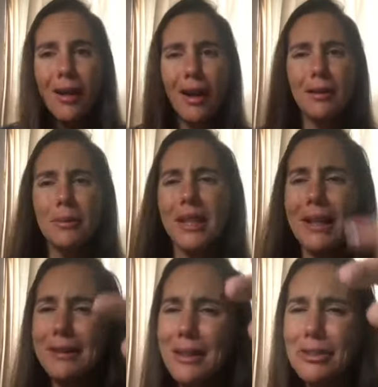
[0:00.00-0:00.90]
I'd have been
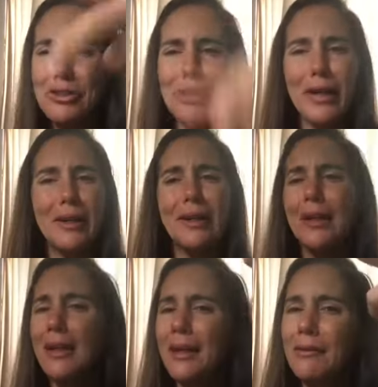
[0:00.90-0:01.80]
like, this chick,
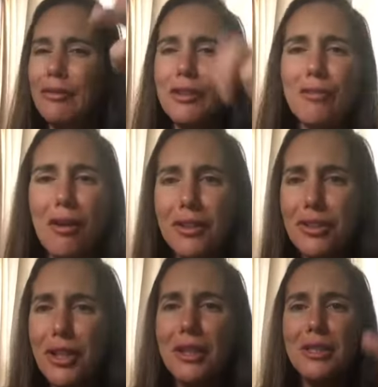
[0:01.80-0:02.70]
first of all, this
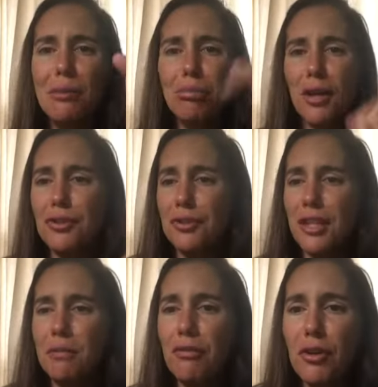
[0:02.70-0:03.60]
chick needs to brush her
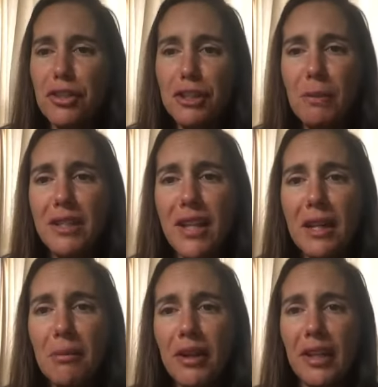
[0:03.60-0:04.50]
teeth before she speaks to
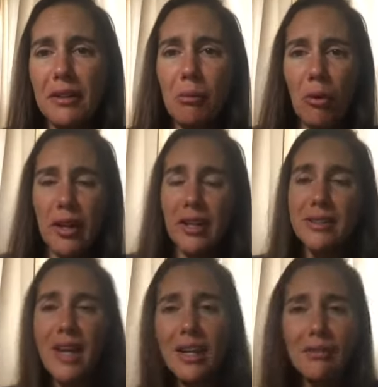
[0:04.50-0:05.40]
anybody in the morning.
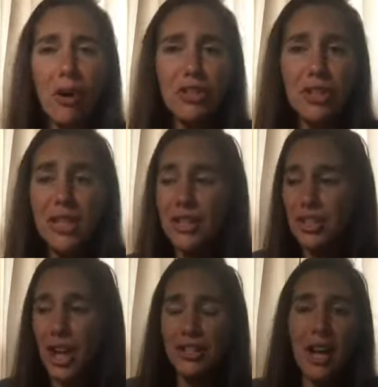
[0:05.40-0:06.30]
Second of all, she needs to
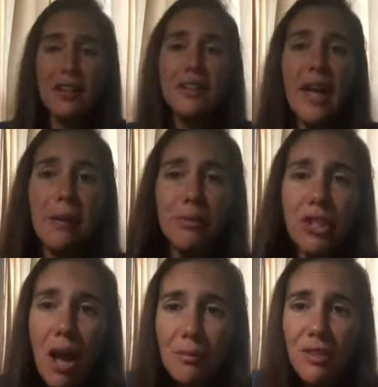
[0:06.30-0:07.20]
change out of her damn
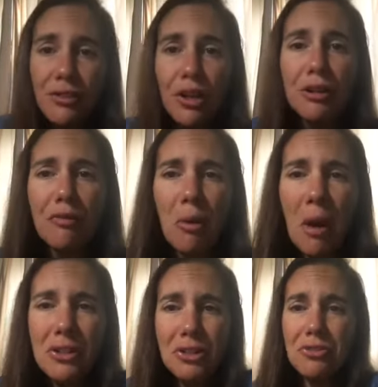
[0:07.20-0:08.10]
pajamas. And third of all,
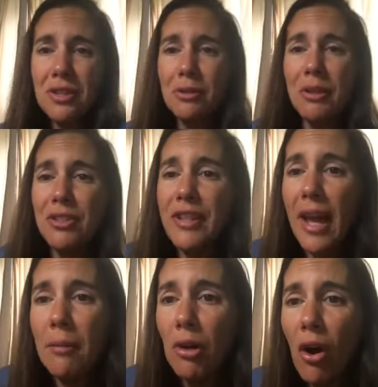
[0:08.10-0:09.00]
why does she drink so much
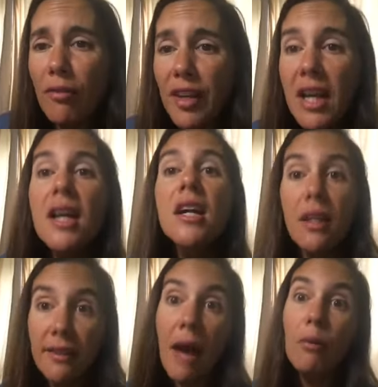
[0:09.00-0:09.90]
damn coffee?
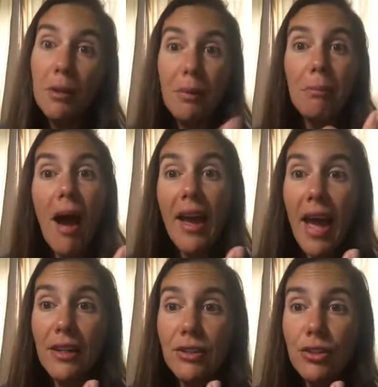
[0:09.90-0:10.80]
That would have been my
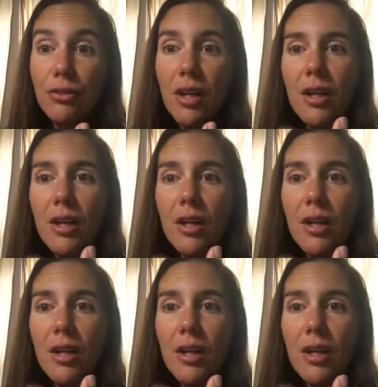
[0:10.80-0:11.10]
attitude.